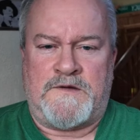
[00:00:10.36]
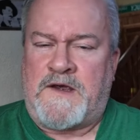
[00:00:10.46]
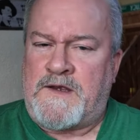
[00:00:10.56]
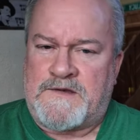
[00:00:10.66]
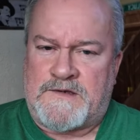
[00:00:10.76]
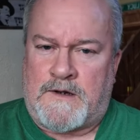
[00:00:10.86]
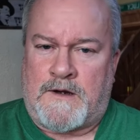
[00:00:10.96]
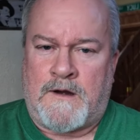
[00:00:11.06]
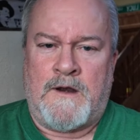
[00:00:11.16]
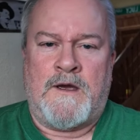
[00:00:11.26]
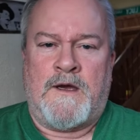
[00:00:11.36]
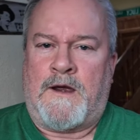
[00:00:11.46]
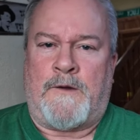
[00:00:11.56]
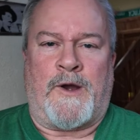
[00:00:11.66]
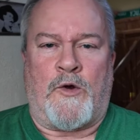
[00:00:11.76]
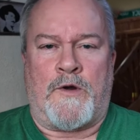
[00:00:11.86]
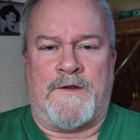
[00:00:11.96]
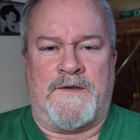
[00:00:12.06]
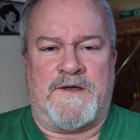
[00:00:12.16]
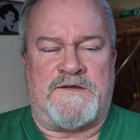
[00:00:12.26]
Chances are I
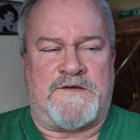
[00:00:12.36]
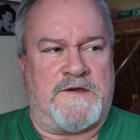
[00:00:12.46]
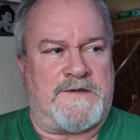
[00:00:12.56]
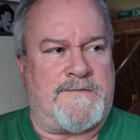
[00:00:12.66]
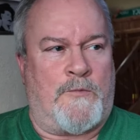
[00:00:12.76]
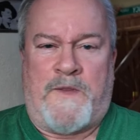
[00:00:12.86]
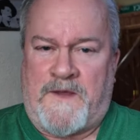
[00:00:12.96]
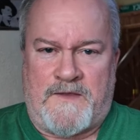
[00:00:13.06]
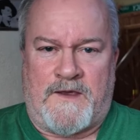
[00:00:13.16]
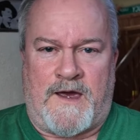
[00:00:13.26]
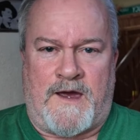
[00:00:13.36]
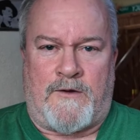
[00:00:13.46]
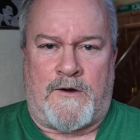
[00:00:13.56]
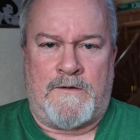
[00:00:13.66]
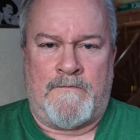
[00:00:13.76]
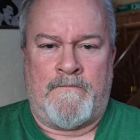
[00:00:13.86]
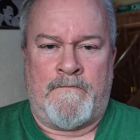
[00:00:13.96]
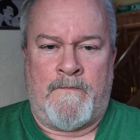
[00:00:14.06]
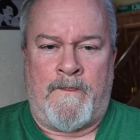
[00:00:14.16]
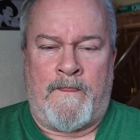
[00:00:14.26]
recorded this just within the hour.
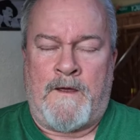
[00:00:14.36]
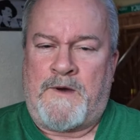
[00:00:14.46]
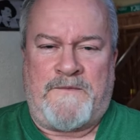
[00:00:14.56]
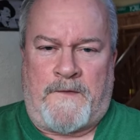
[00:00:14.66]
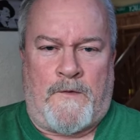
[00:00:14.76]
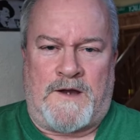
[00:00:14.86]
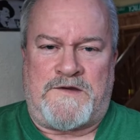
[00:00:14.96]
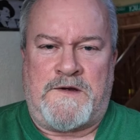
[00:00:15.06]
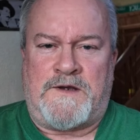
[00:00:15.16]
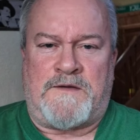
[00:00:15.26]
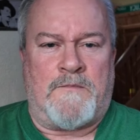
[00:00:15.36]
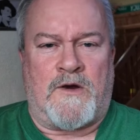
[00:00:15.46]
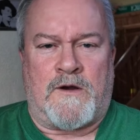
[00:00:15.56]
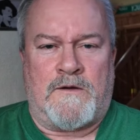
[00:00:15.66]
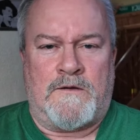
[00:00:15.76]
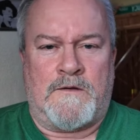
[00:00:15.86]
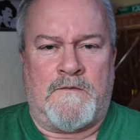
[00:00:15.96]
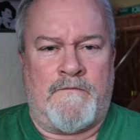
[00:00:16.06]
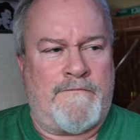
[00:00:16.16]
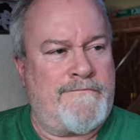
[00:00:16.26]
But if you're watching it tomorrow,
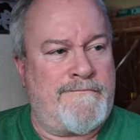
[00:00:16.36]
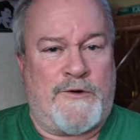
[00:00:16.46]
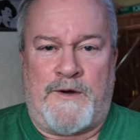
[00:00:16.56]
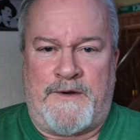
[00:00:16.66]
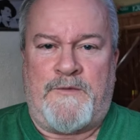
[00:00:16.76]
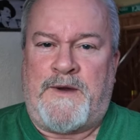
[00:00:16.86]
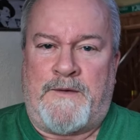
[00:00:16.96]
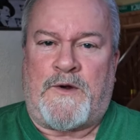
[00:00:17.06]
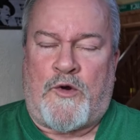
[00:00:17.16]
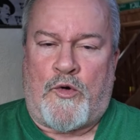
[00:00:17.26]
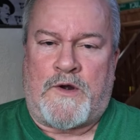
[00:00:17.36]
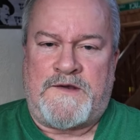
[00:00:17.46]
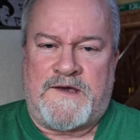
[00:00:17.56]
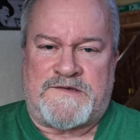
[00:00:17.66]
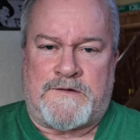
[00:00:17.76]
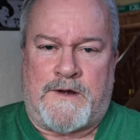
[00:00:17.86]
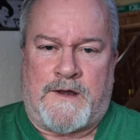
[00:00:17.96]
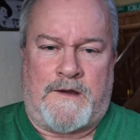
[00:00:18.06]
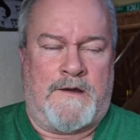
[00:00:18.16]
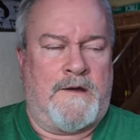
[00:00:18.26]
well, it would have been recorded
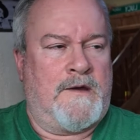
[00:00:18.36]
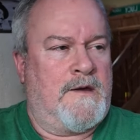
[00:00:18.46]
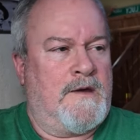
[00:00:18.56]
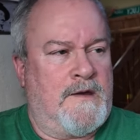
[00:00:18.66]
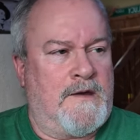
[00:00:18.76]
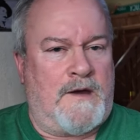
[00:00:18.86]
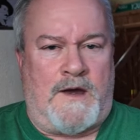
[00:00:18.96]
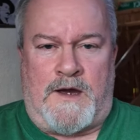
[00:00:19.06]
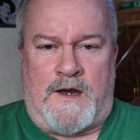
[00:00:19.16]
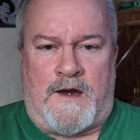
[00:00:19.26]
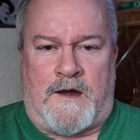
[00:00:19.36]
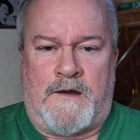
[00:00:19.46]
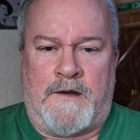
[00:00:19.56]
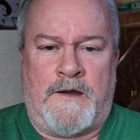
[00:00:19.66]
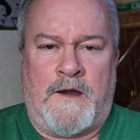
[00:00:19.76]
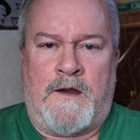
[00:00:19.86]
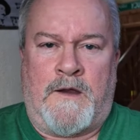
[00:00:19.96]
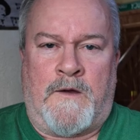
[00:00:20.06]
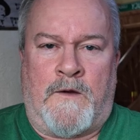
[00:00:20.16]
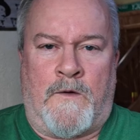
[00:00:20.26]
yesterday. Ah,
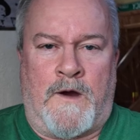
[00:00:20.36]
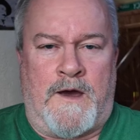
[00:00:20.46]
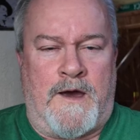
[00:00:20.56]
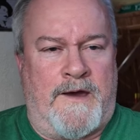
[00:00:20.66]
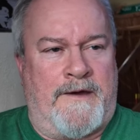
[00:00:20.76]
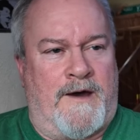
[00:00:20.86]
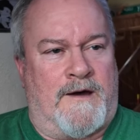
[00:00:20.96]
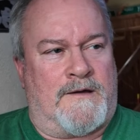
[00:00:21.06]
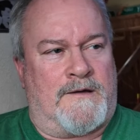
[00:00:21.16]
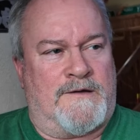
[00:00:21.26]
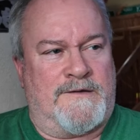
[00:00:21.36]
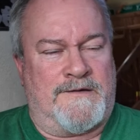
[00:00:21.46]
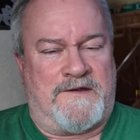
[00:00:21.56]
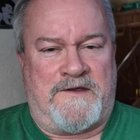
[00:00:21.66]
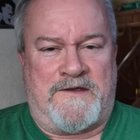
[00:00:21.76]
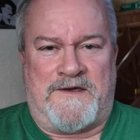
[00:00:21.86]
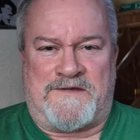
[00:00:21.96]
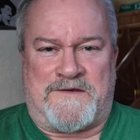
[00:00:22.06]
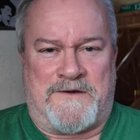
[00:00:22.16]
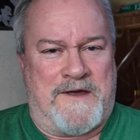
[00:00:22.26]
well,
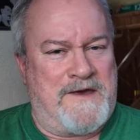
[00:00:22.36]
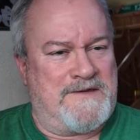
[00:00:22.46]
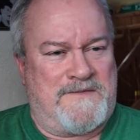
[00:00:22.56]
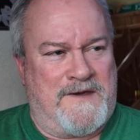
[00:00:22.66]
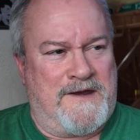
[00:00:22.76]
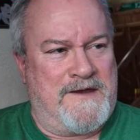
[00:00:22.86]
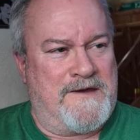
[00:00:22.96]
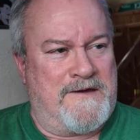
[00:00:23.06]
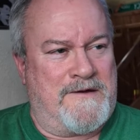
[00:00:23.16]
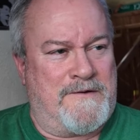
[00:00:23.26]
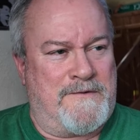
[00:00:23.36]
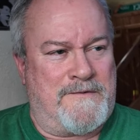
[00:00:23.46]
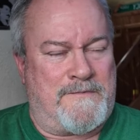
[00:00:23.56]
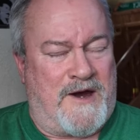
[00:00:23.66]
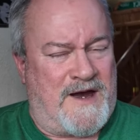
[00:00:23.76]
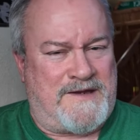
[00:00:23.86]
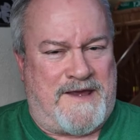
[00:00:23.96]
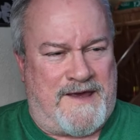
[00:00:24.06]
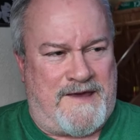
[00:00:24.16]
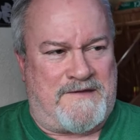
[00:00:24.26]
yesterday's video,
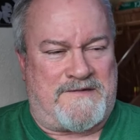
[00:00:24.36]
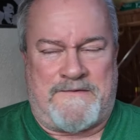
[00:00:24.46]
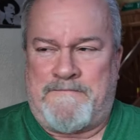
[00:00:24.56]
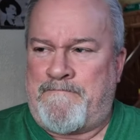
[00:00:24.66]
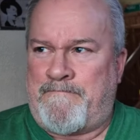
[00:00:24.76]
podcast.